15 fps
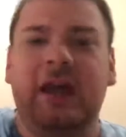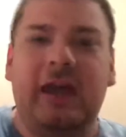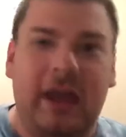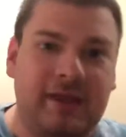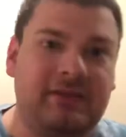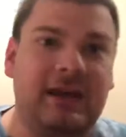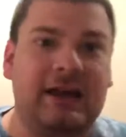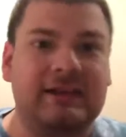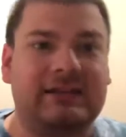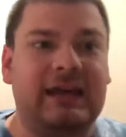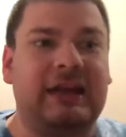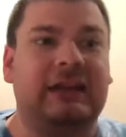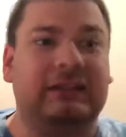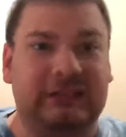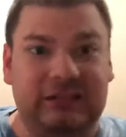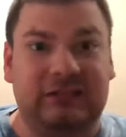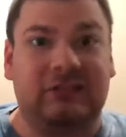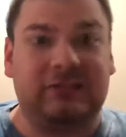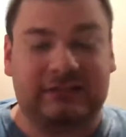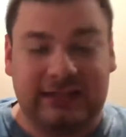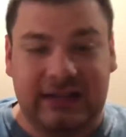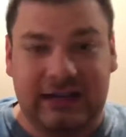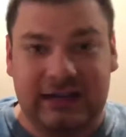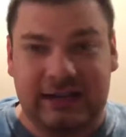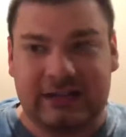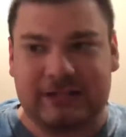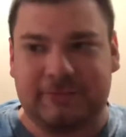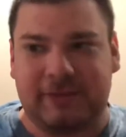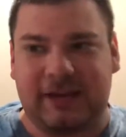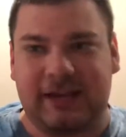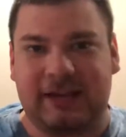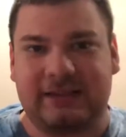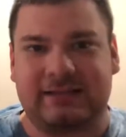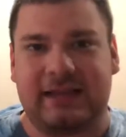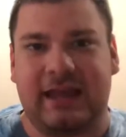it does get a little tedious because